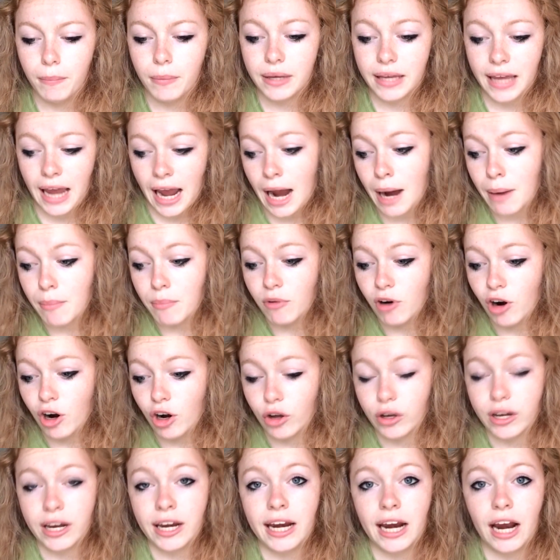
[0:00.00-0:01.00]
camera
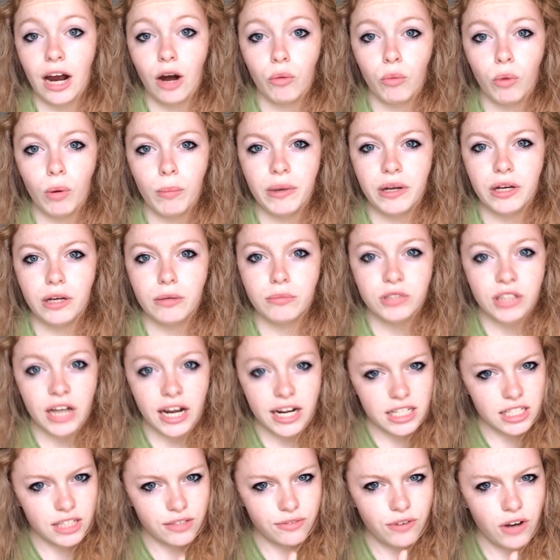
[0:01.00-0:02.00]
looking at a woman
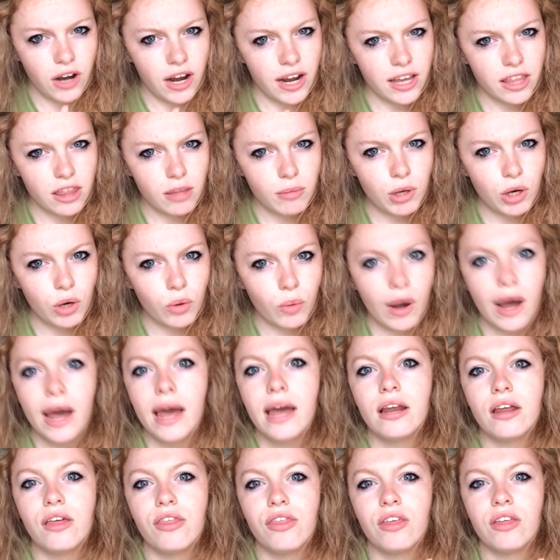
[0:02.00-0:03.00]
objectifying them in a way,
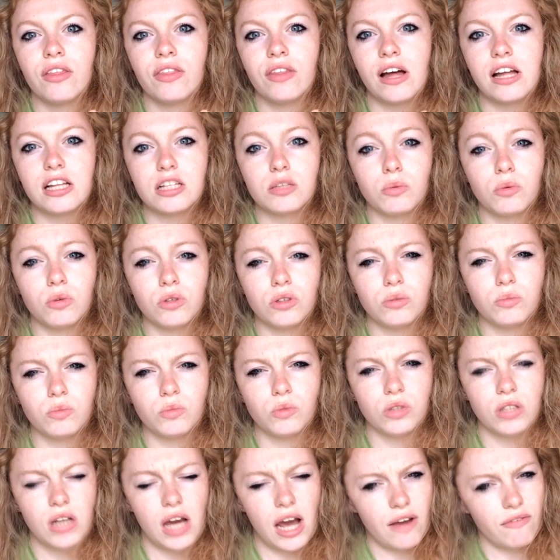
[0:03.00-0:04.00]
and I think that's what
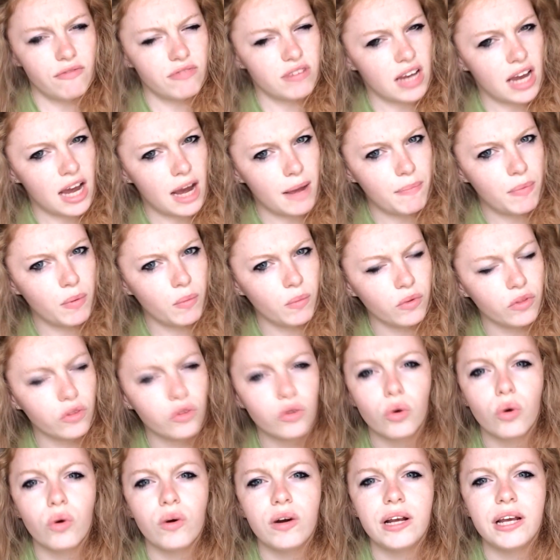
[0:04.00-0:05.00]
would have to happen with
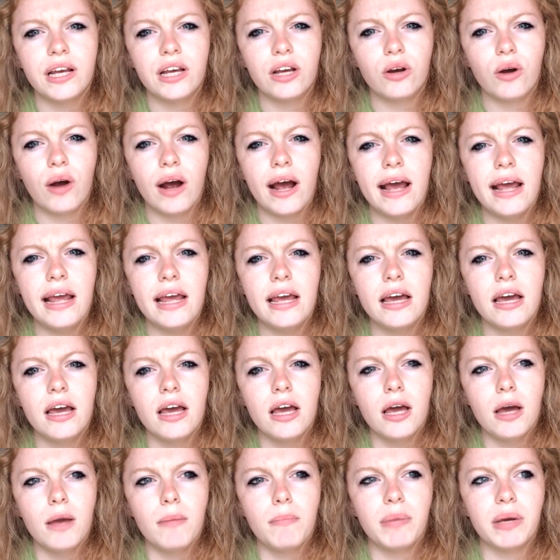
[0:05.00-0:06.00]
Dorian Gray,
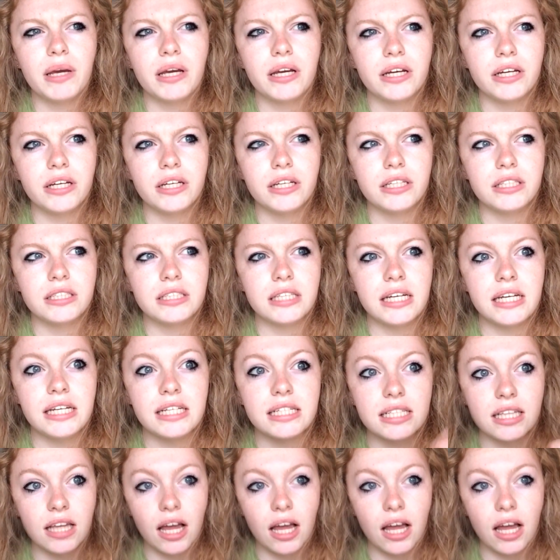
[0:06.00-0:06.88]
because it's